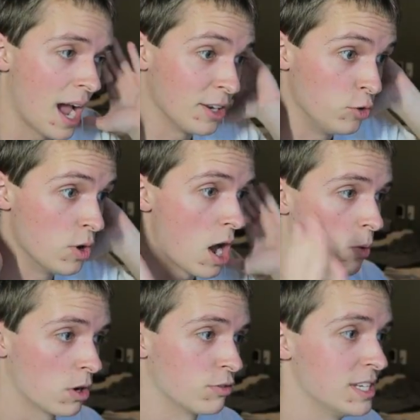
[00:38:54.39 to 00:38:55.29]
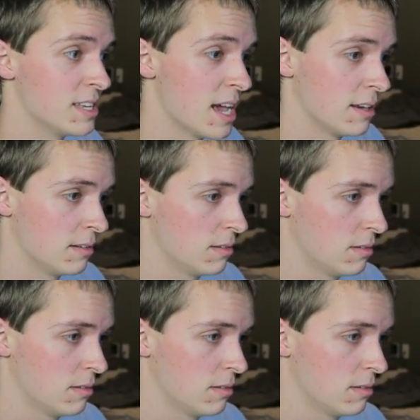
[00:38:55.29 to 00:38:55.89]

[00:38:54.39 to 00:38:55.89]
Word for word: I do not want to reset.